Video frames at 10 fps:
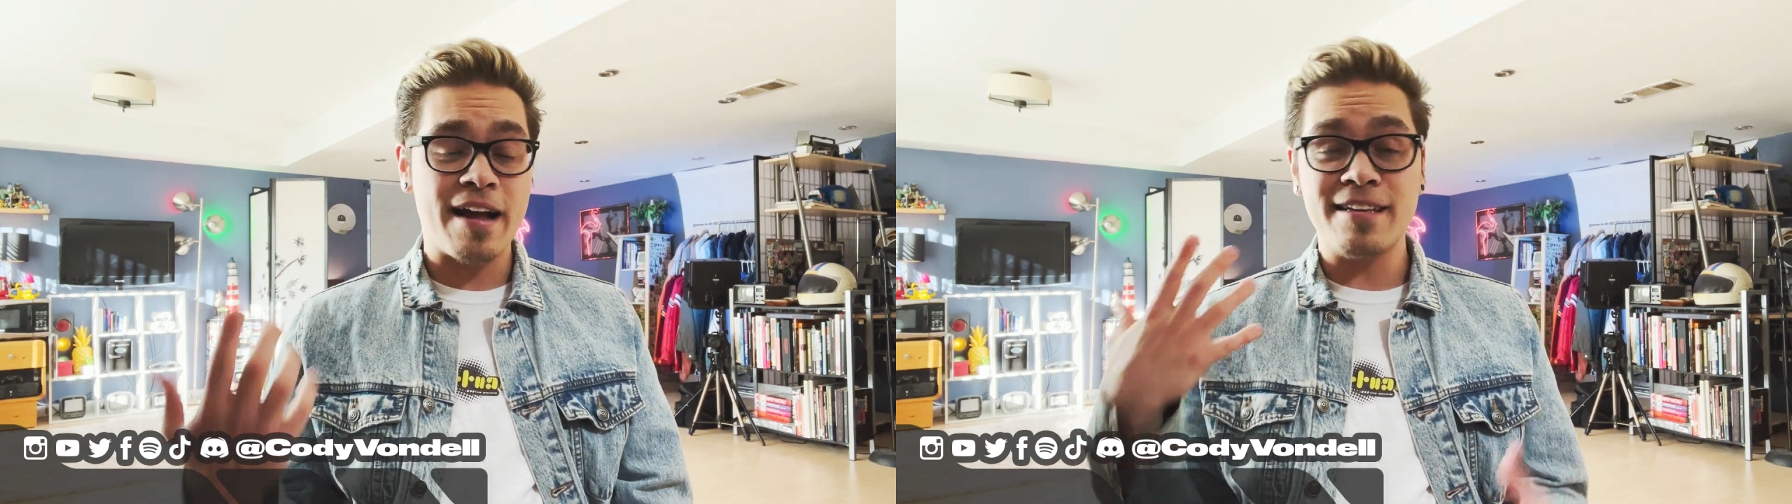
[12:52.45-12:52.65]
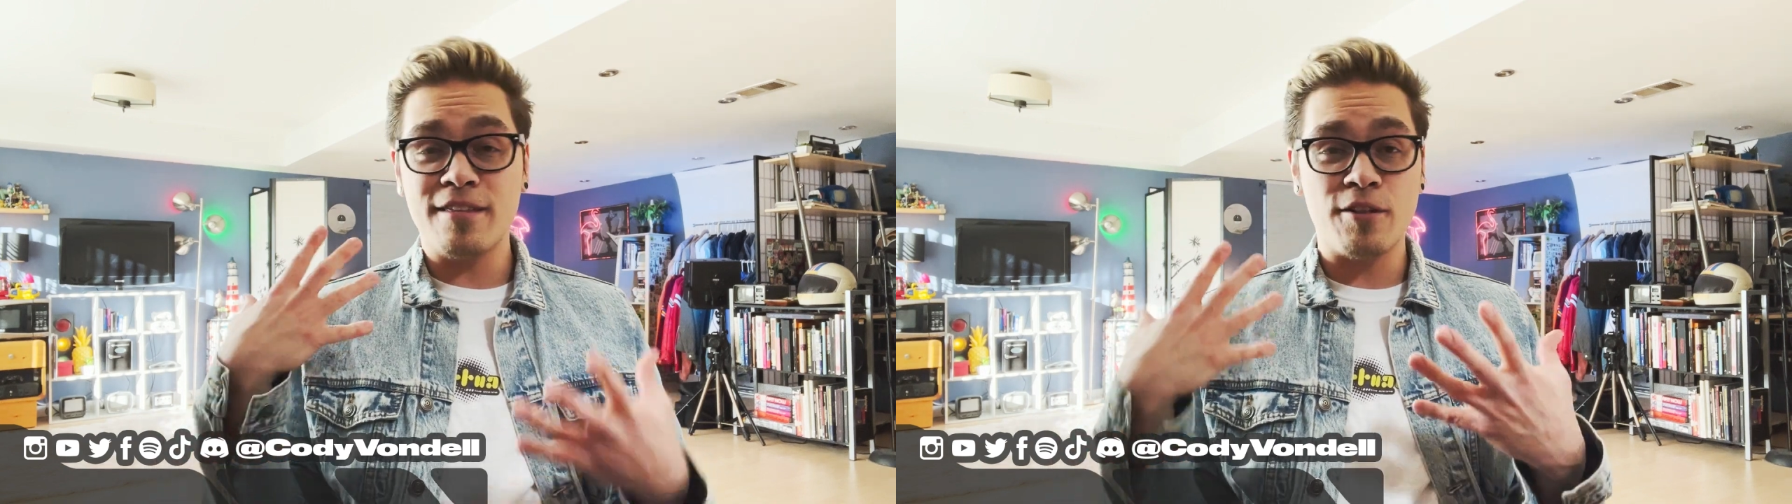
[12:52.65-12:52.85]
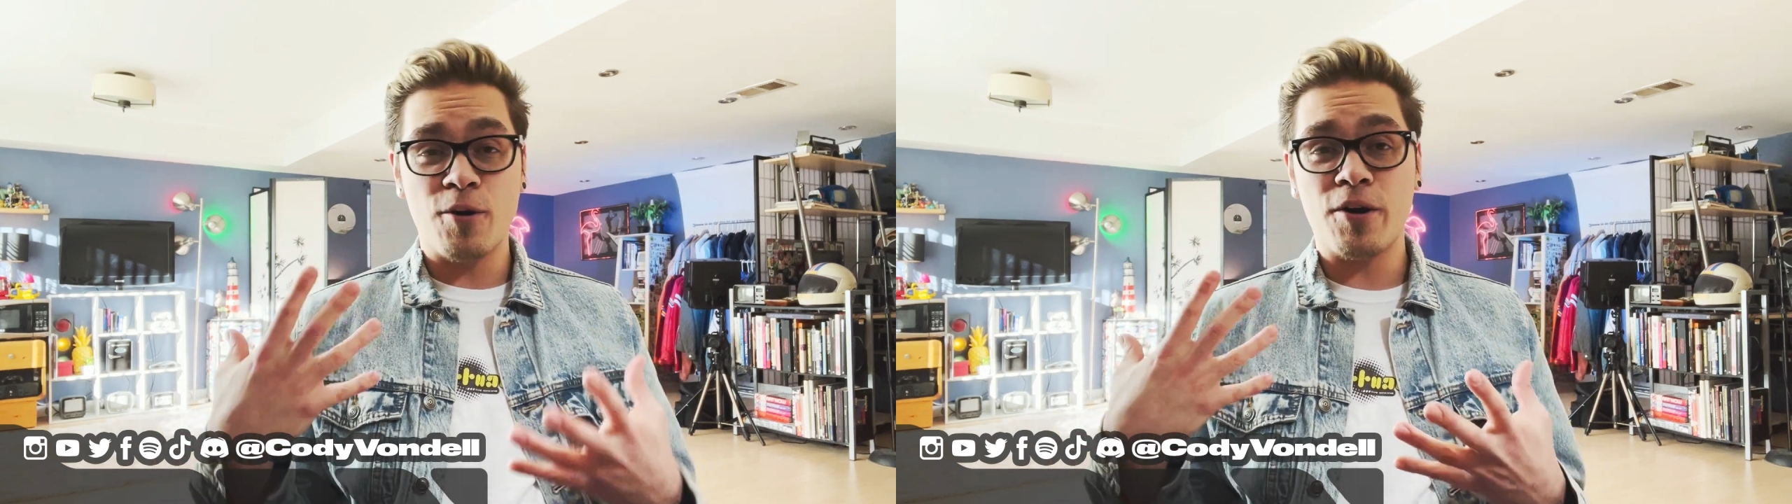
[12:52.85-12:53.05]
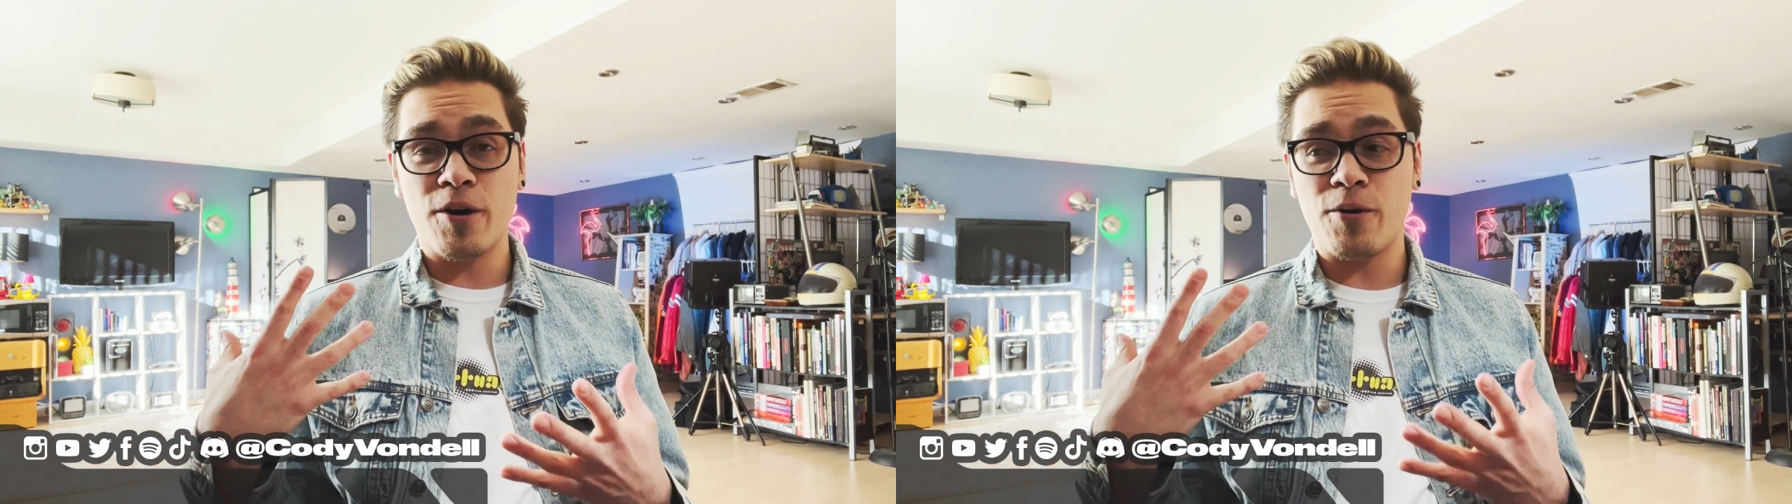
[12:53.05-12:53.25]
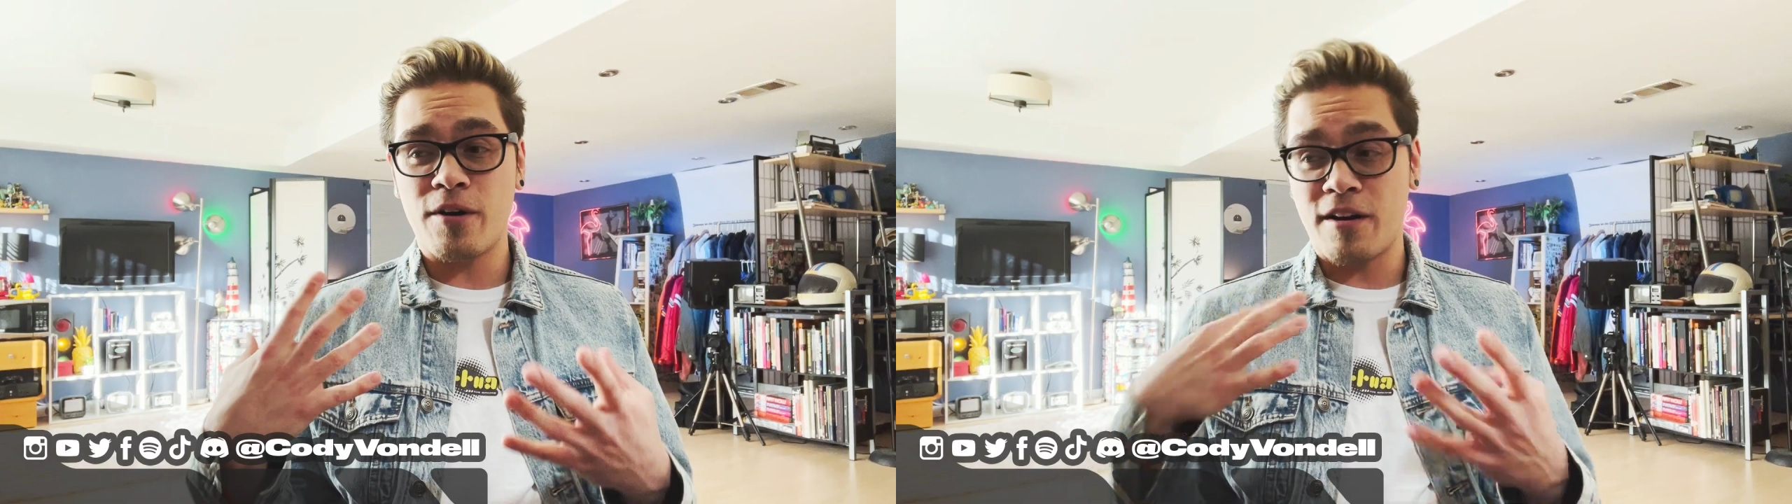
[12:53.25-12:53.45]
I did the
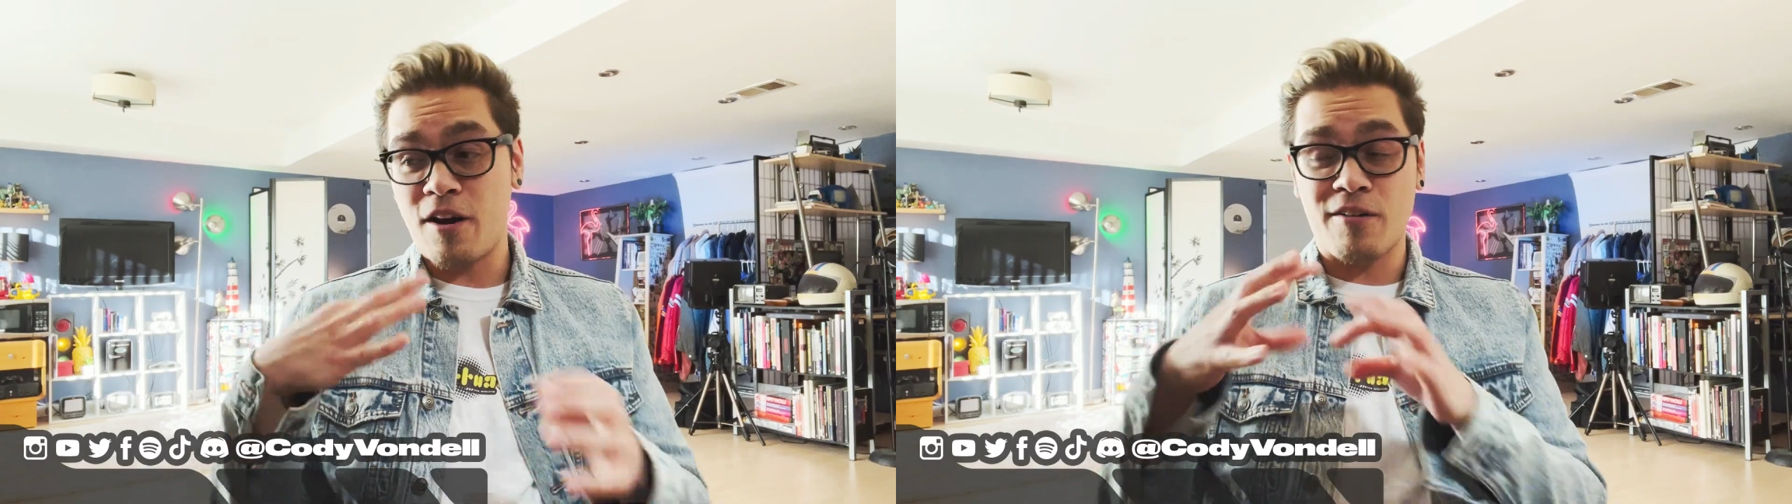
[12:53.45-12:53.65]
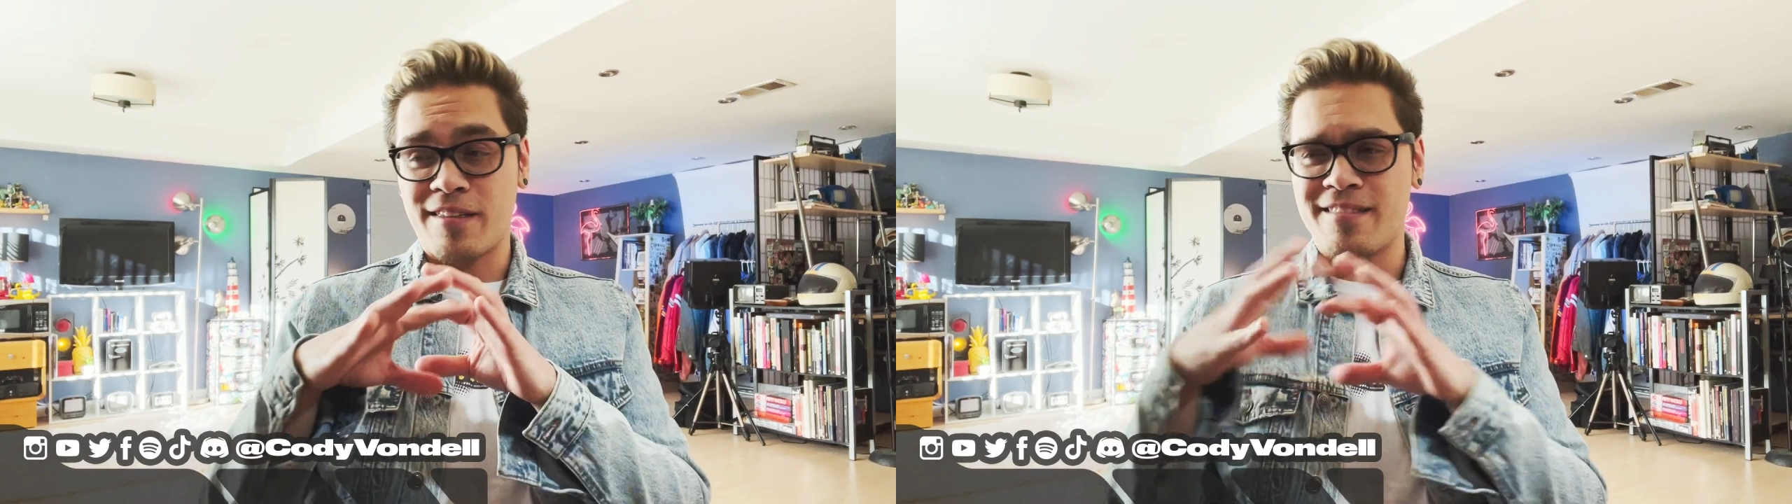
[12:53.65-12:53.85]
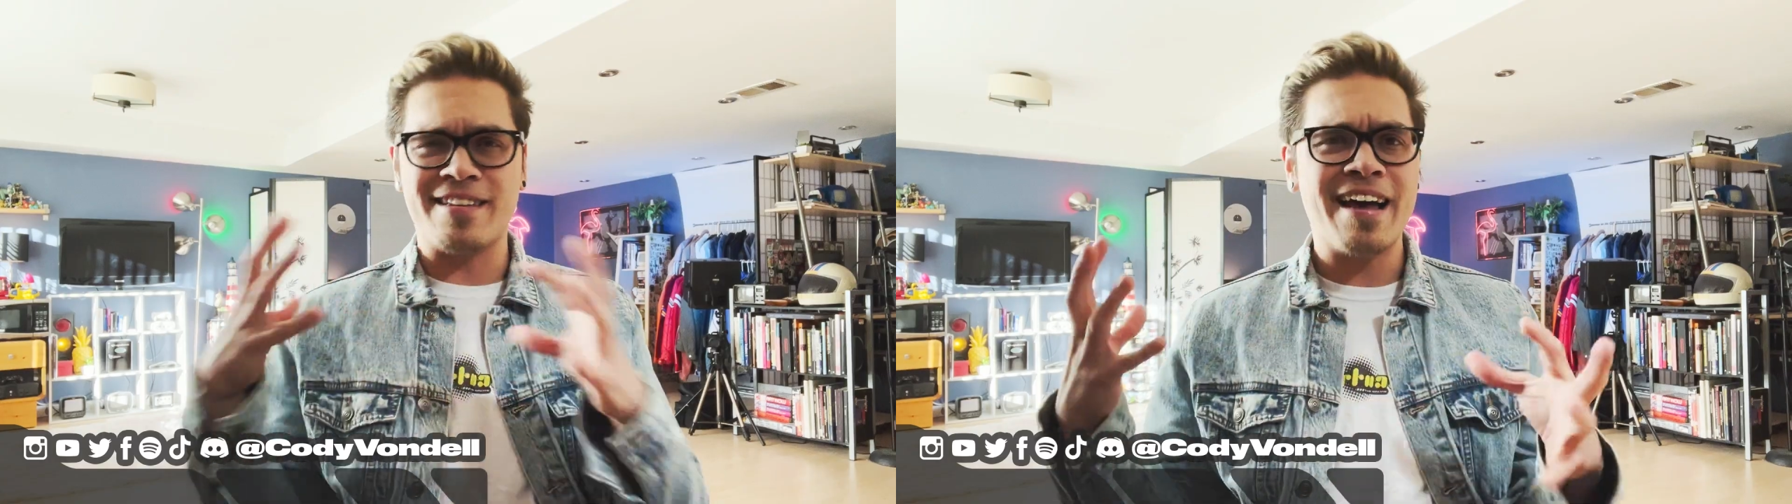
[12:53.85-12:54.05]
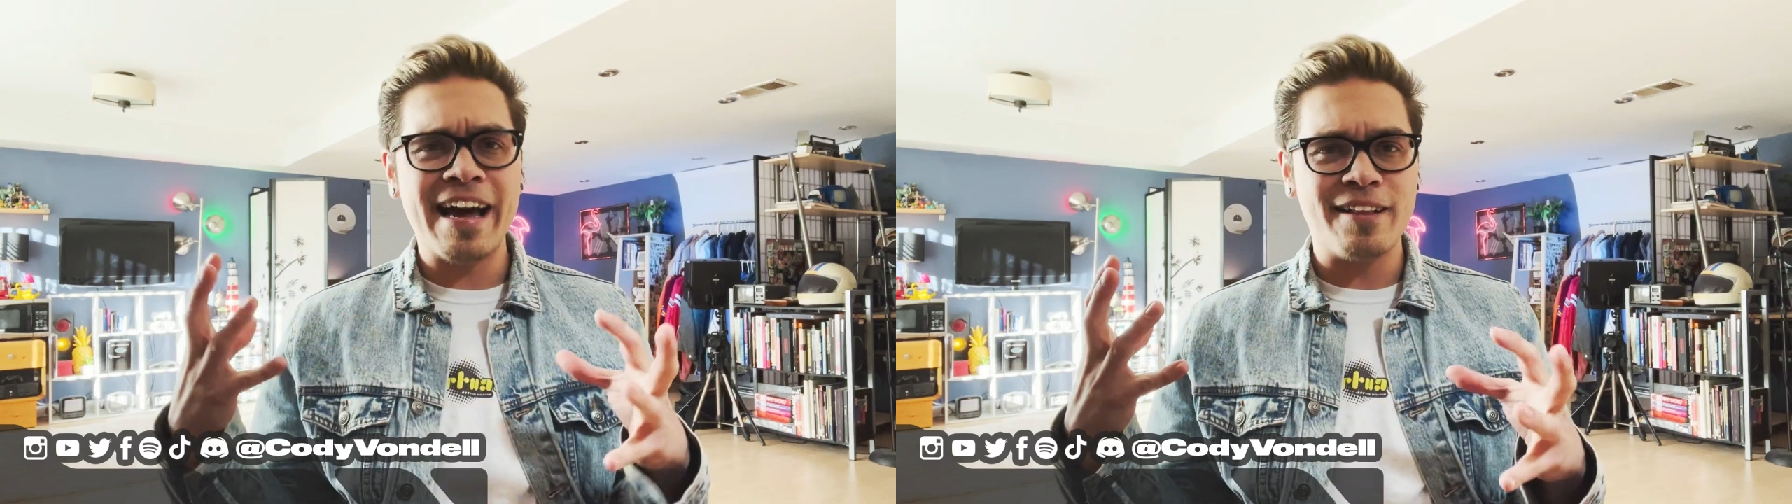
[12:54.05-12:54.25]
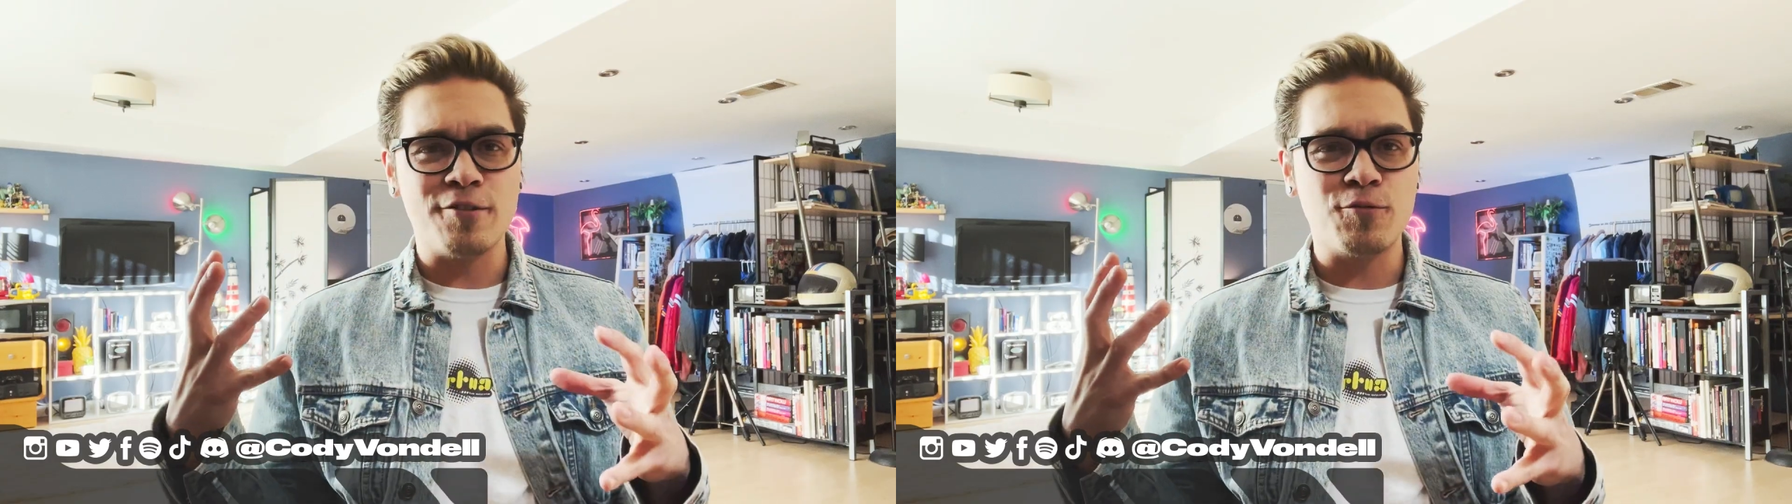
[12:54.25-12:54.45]
logo uh, or the, the
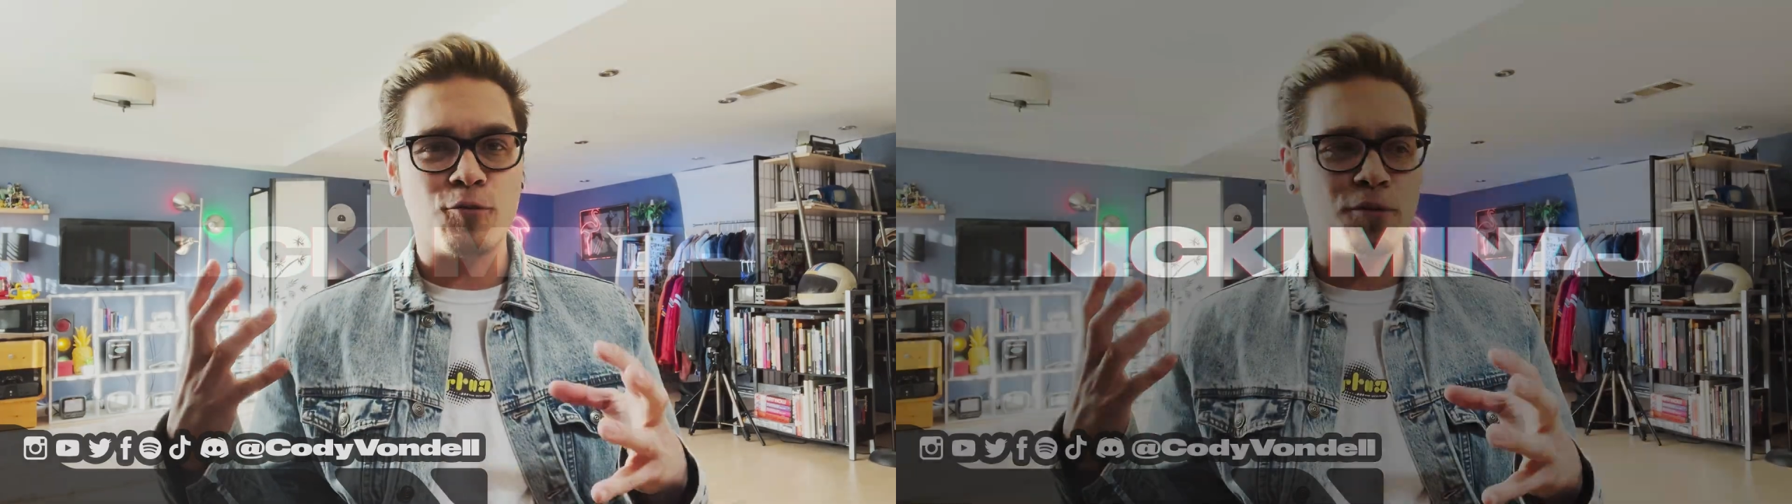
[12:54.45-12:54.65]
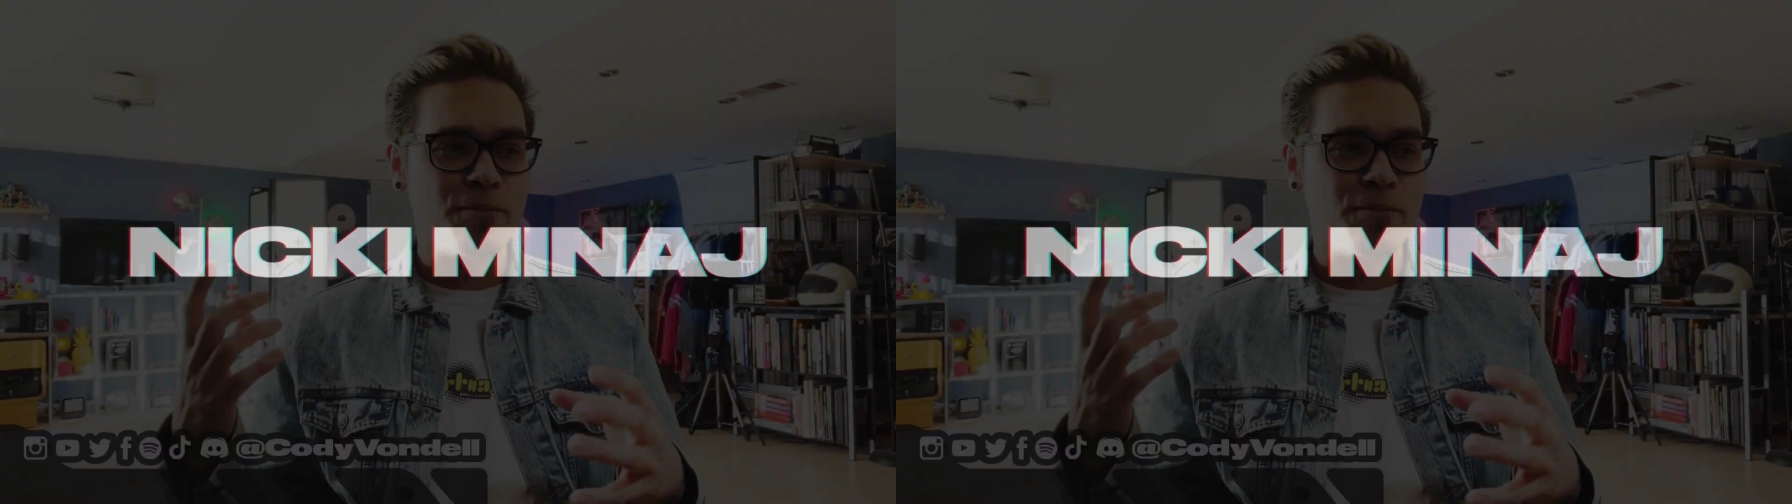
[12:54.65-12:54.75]
titles for